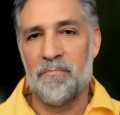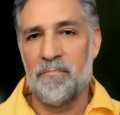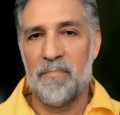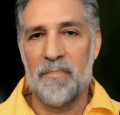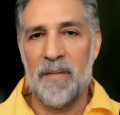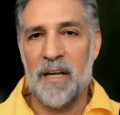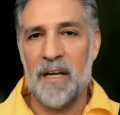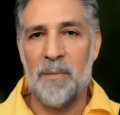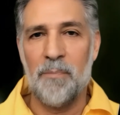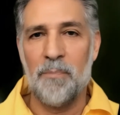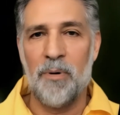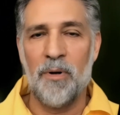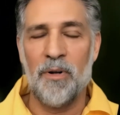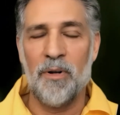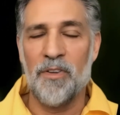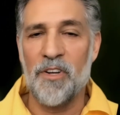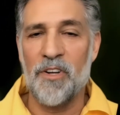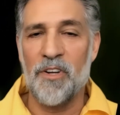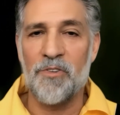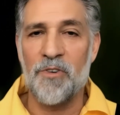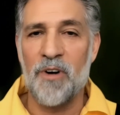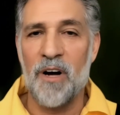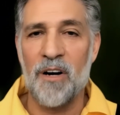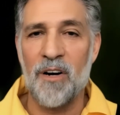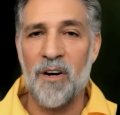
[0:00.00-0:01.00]
He pulled the
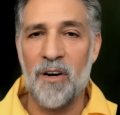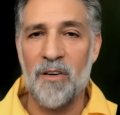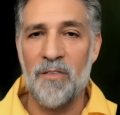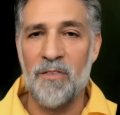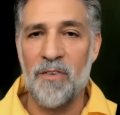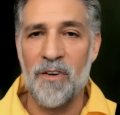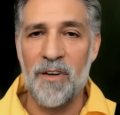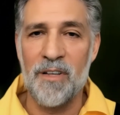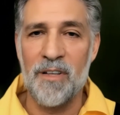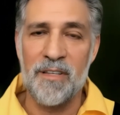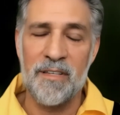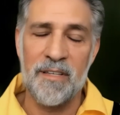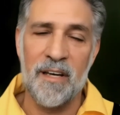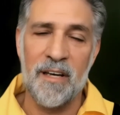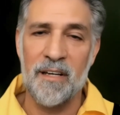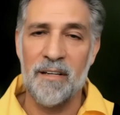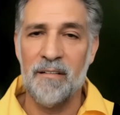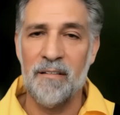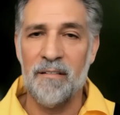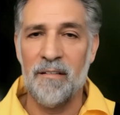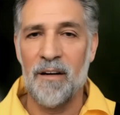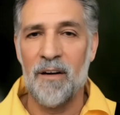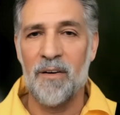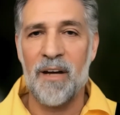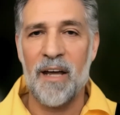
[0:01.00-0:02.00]
truck over and said,
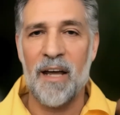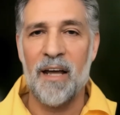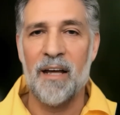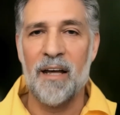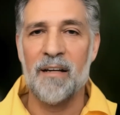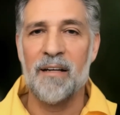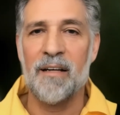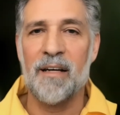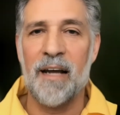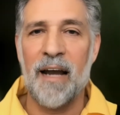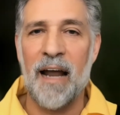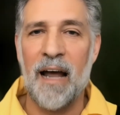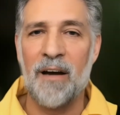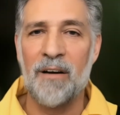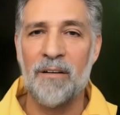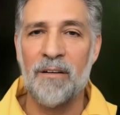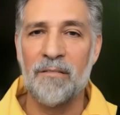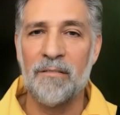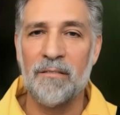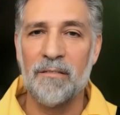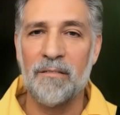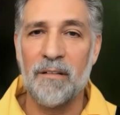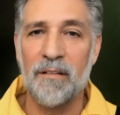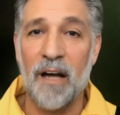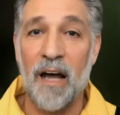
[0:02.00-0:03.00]
"Okay, get out."
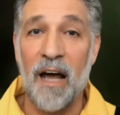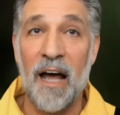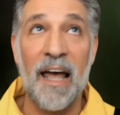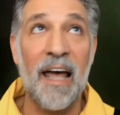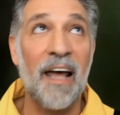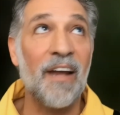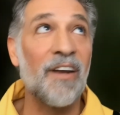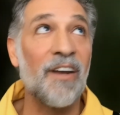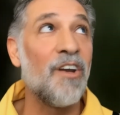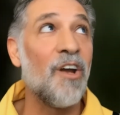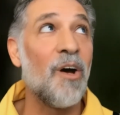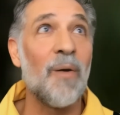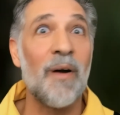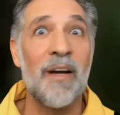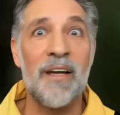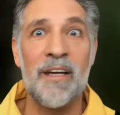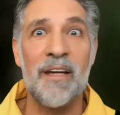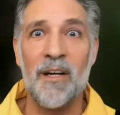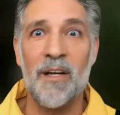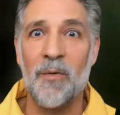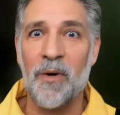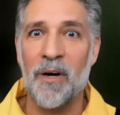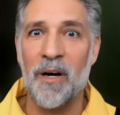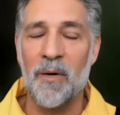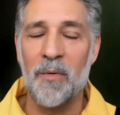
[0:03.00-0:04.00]
I had no idea
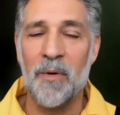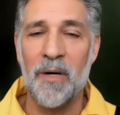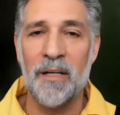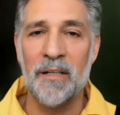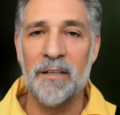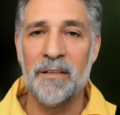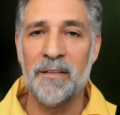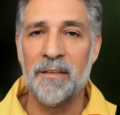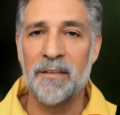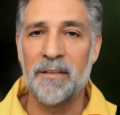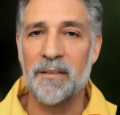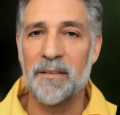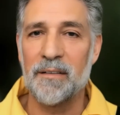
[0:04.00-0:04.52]
where I was.